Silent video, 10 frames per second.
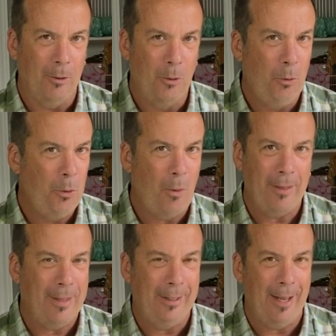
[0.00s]
Who do I
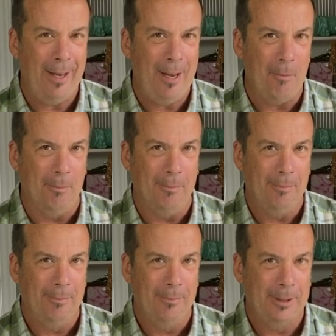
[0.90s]
think I am?
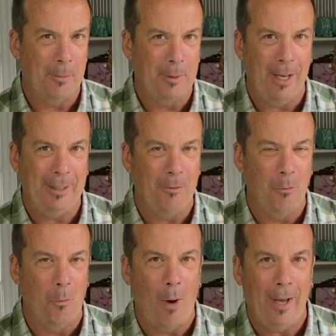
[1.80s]
Some kind of
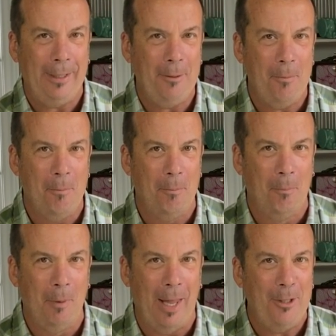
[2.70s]
wine
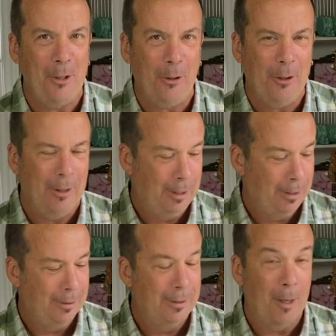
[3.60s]
blender?
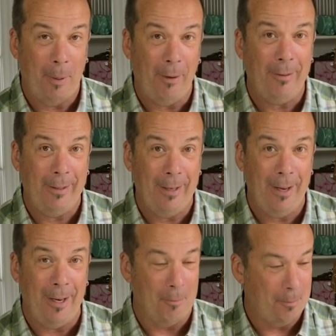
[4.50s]
Apparently I
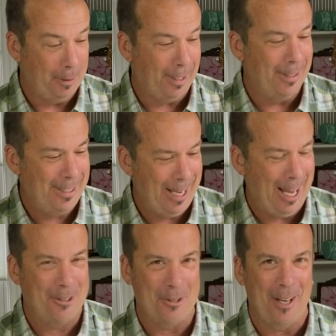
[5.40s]
am because
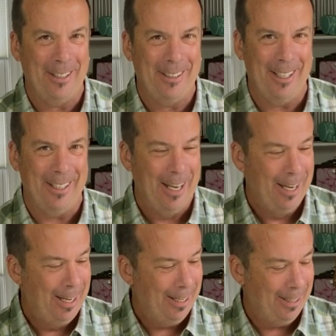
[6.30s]
that's what I did.
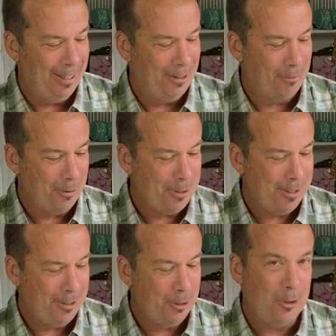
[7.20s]
Uh, the
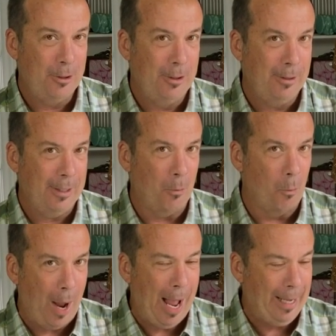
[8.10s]
first
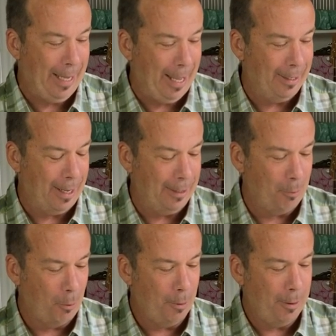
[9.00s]
whack at it, I
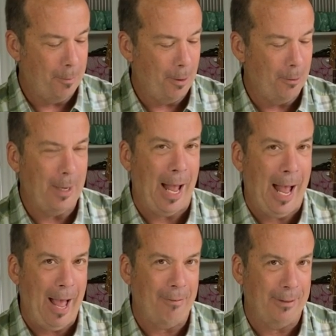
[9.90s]
poured about
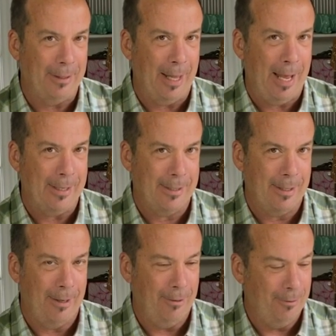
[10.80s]
half a glass
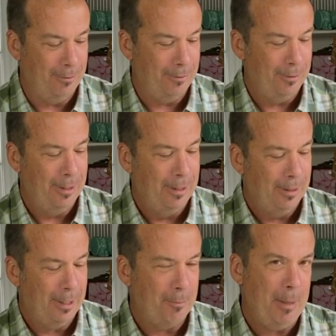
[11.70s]
of
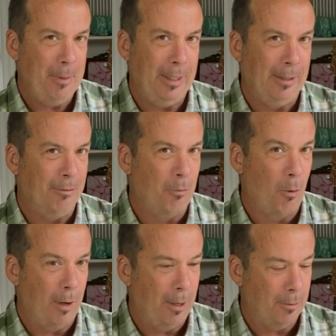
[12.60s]
like maybe
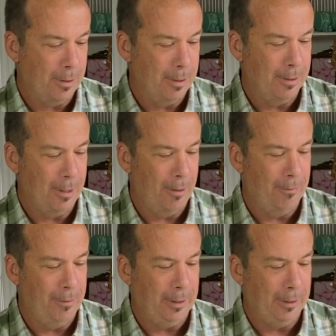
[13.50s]
four ounces
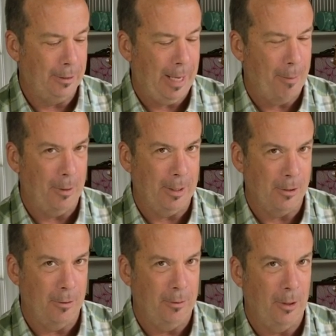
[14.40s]
of the Cabernet
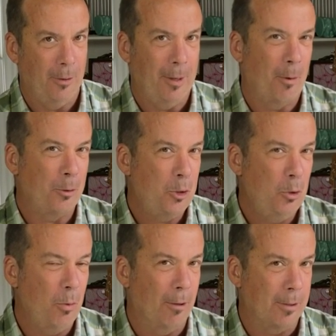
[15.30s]
Sauvignon and about
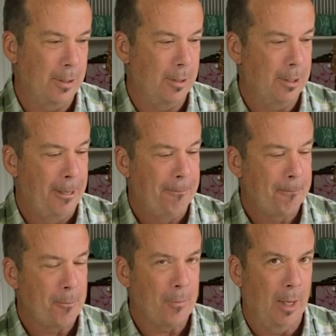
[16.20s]
two ounces
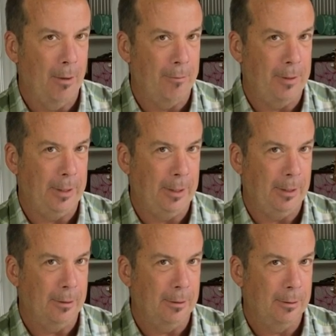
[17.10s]
of the
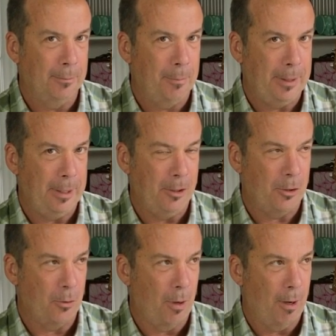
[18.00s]
Petite
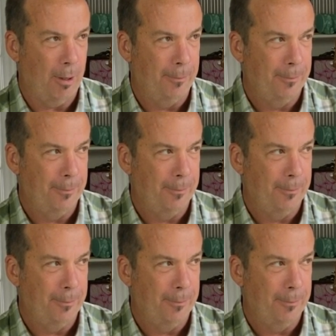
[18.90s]
Sirah.